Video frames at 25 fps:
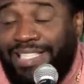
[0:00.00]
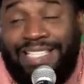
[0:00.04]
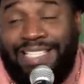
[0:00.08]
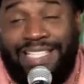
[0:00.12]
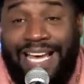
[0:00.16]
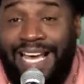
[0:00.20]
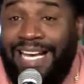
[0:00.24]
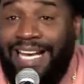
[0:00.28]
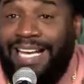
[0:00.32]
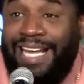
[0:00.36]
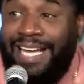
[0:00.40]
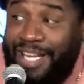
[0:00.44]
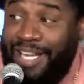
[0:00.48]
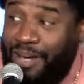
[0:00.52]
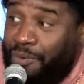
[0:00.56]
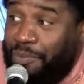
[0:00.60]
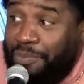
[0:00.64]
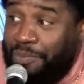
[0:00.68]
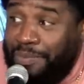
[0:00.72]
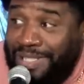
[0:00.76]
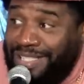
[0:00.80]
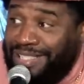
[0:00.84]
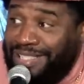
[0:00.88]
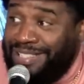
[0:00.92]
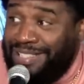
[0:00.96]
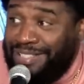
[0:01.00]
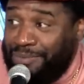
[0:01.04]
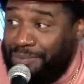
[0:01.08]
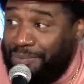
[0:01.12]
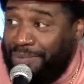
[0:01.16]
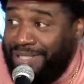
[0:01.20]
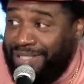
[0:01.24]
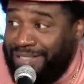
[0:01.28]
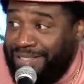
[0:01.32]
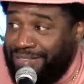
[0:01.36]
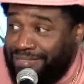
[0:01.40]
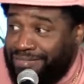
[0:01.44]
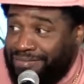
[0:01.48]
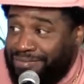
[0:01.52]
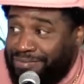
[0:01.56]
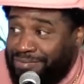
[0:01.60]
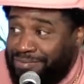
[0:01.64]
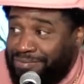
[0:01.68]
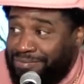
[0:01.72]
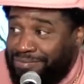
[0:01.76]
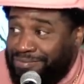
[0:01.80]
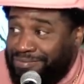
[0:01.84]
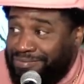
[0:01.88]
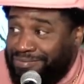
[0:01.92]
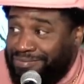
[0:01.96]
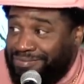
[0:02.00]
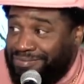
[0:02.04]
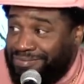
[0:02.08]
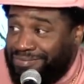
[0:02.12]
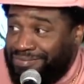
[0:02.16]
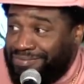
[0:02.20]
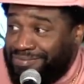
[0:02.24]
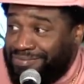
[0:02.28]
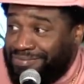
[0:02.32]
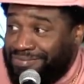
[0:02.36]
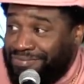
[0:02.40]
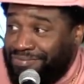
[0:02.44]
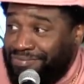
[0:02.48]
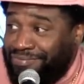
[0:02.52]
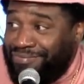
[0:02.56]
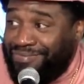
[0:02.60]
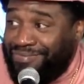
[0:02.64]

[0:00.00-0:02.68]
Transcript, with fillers: It kind of helped me a little bit. Yeah.